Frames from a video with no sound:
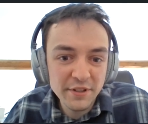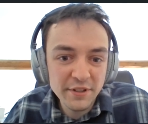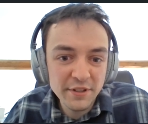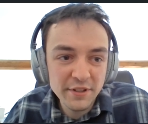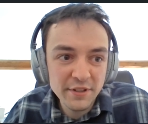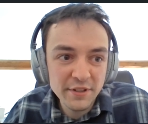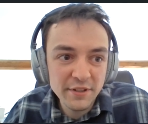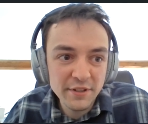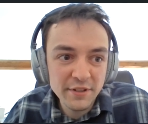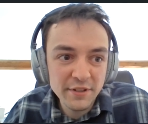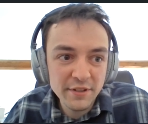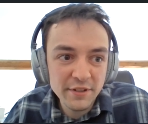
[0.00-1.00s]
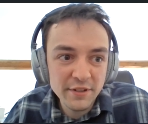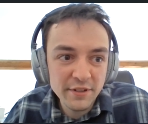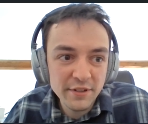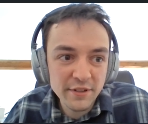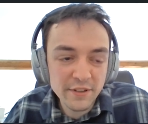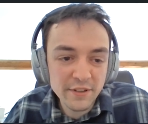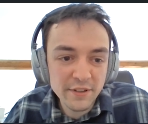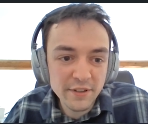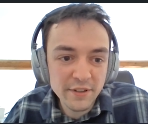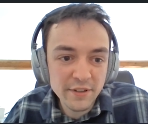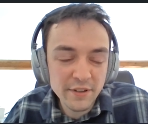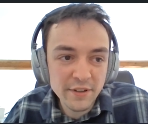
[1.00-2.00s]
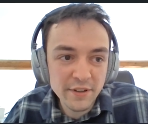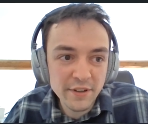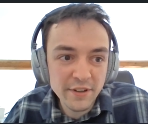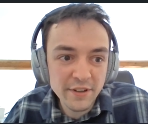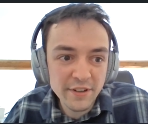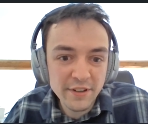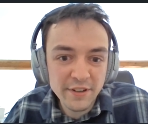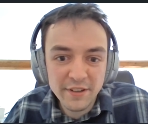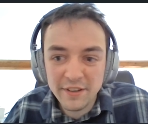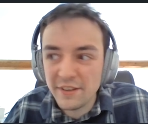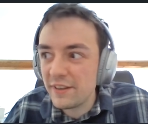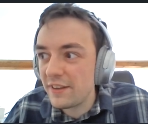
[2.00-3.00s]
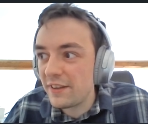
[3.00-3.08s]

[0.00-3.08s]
Nobody speaks.